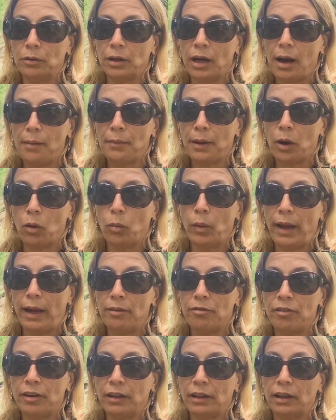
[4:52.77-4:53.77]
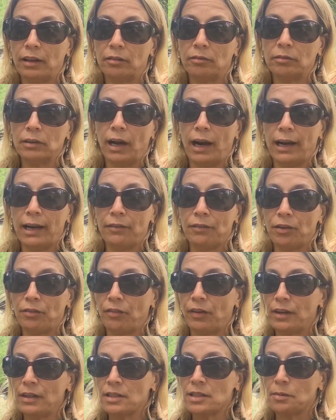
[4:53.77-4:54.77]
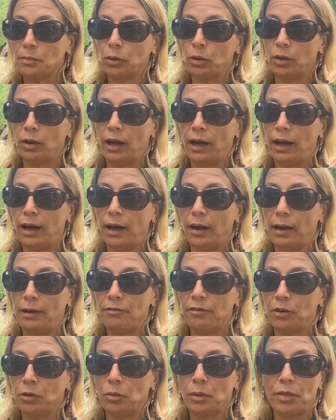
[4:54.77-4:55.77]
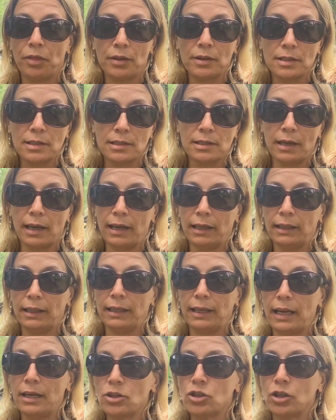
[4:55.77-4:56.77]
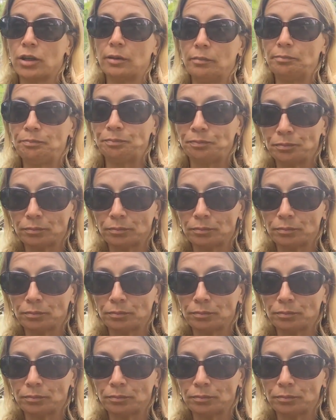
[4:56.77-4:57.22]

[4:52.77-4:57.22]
coming away feeling kind of invincible. I feel with this alienation,